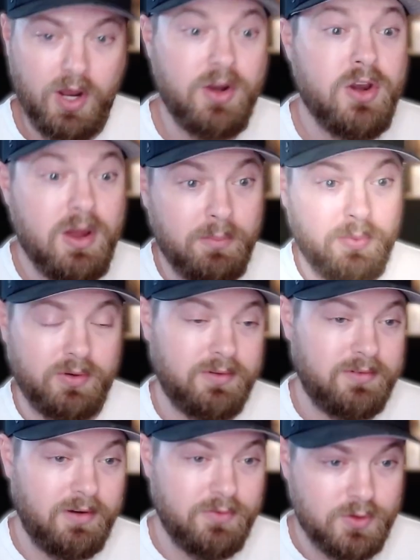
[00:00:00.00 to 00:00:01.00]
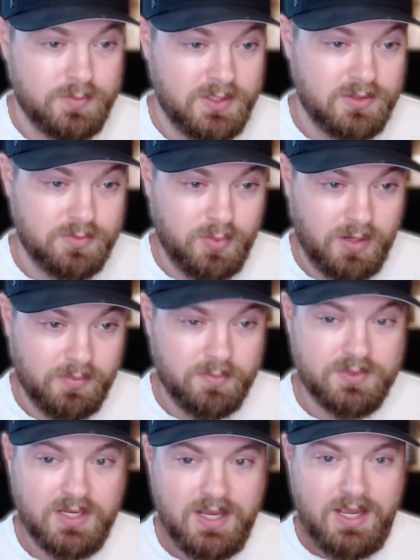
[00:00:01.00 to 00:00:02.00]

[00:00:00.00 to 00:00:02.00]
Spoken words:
a number of those business problems.